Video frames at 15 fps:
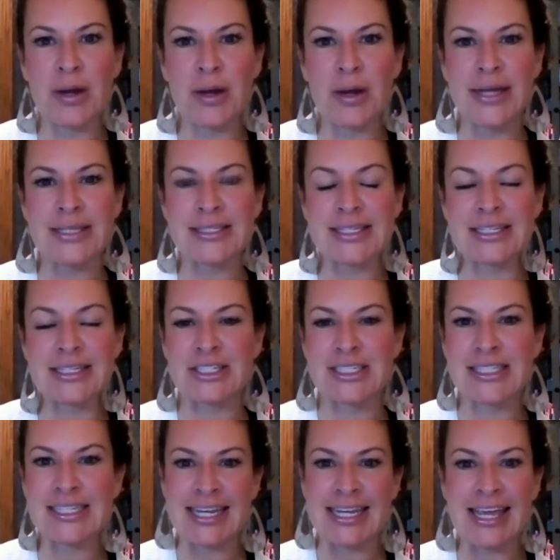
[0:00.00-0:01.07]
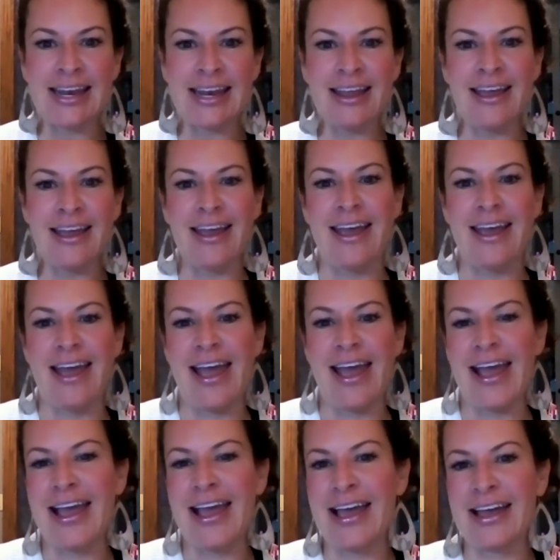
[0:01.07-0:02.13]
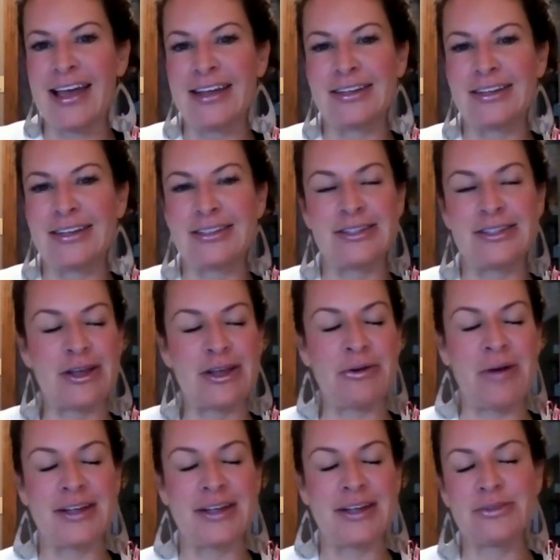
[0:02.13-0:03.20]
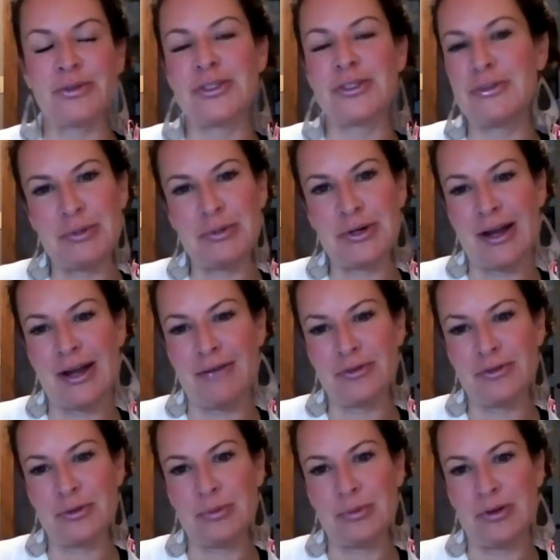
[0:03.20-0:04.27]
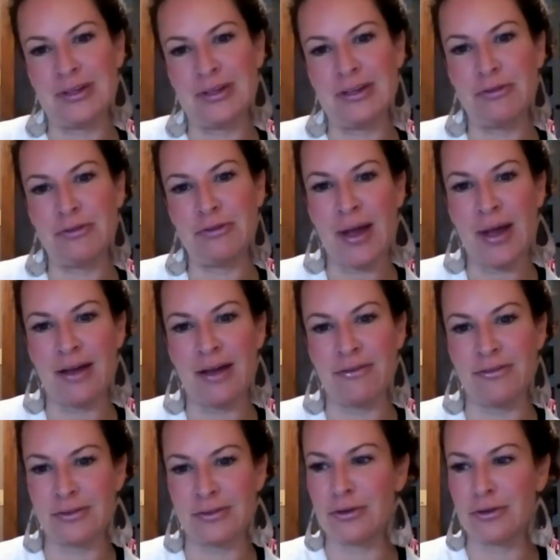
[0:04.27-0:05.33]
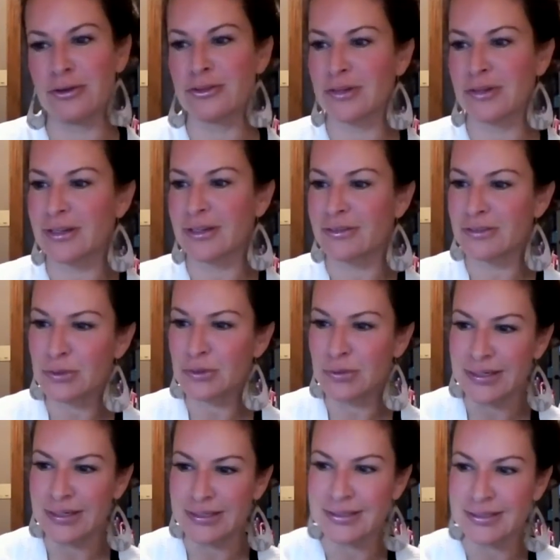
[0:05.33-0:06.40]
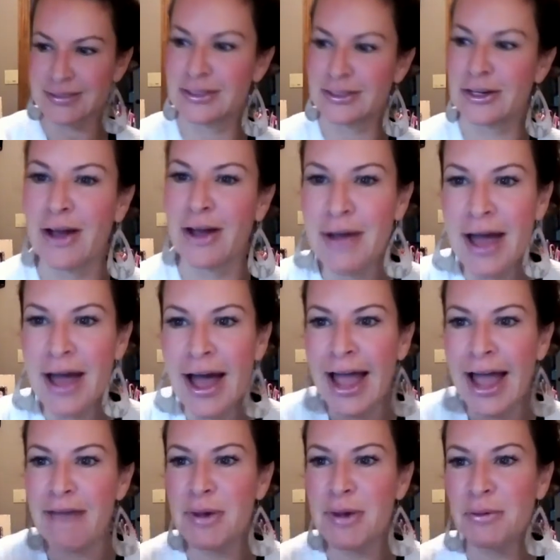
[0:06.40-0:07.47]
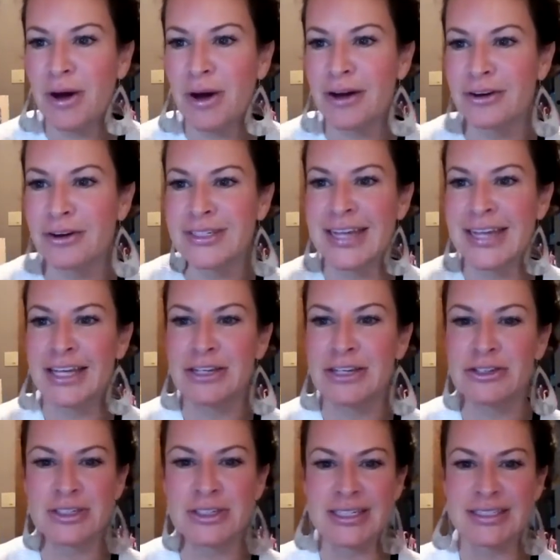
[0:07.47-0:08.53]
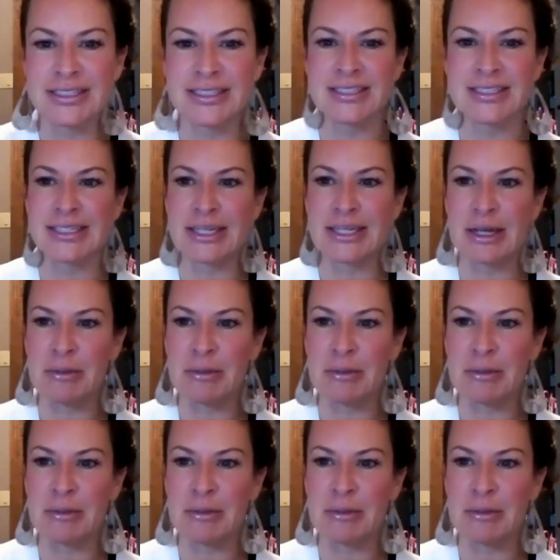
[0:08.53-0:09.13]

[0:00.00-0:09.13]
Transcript: and just listen in. And so I just want you to be super comfortable. And if you have your drink of choice, you know, I have my water today. Usually it's a Slim.